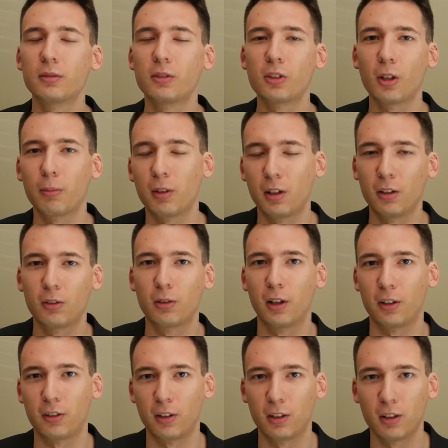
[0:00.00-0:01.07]
something
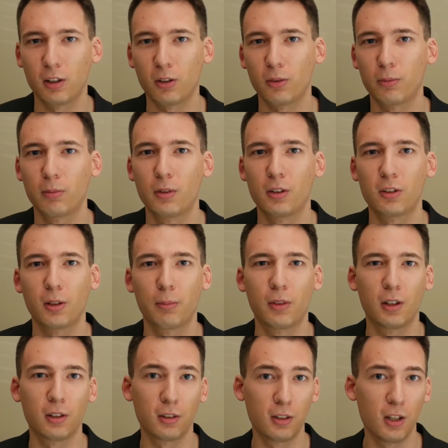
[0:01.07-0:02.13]
interesting,
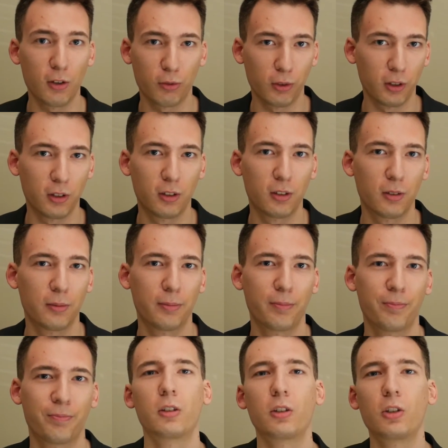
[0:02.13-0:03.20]
something different.
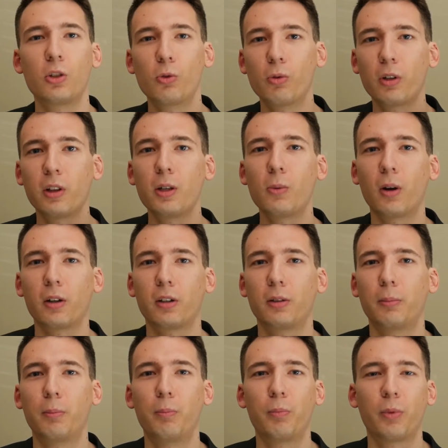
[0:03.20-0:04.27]
You really want
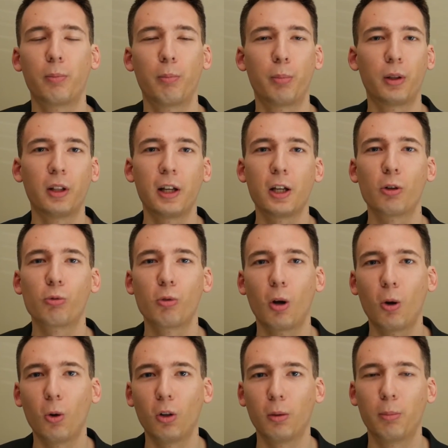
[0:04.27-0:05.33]
to play a
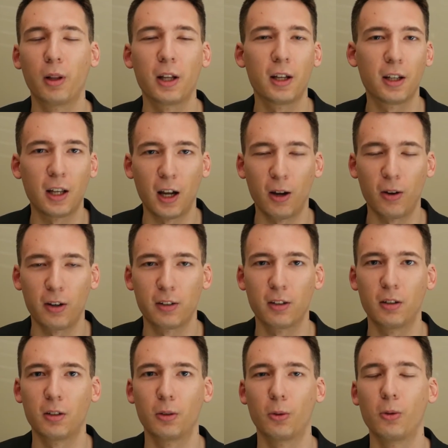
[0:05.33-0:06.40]
role, play a
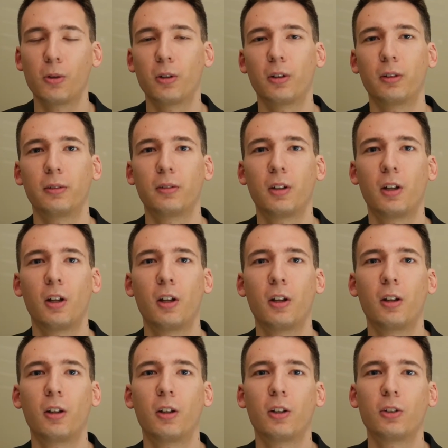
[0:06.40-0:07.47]
character, or
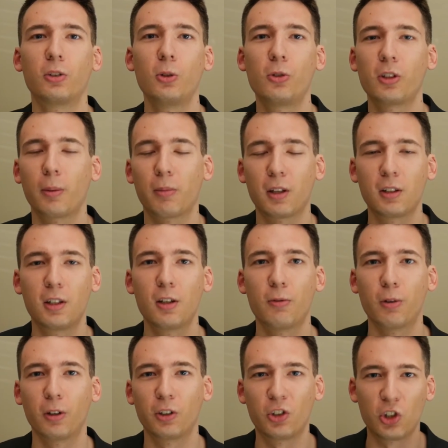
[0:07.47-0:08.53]
do something
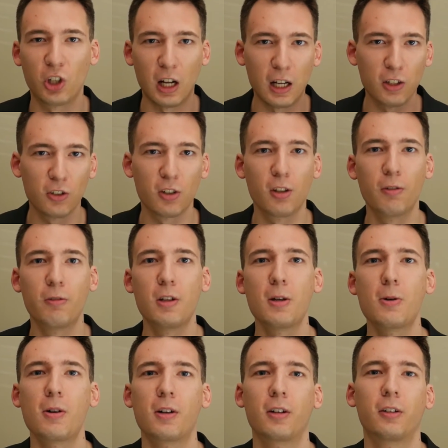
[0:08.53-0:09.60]
different, change the
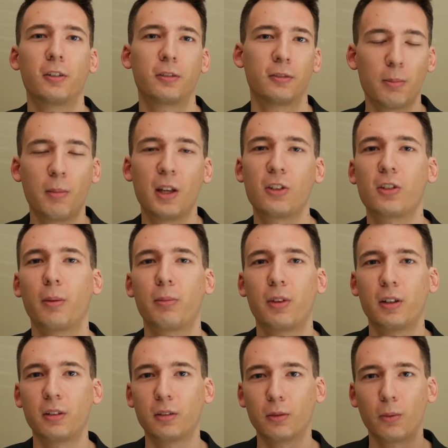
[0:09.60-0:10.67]
viewer, make
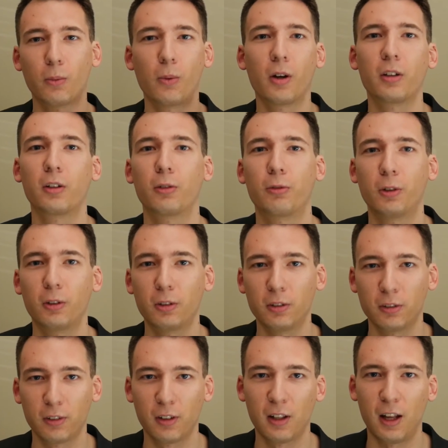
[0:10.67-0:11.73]
something
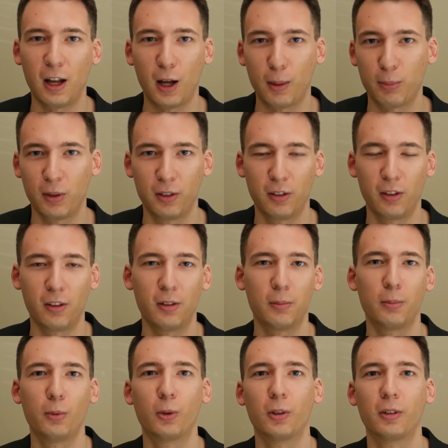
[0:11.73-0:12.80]
wonderful happen to
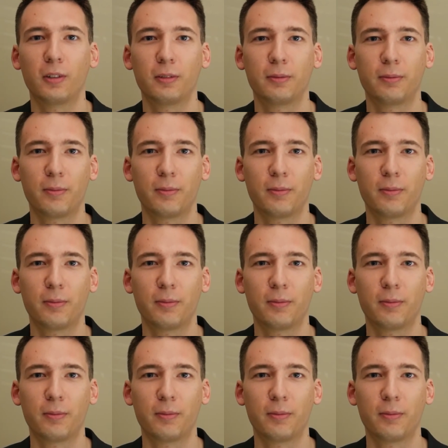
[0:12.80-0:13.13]
them, or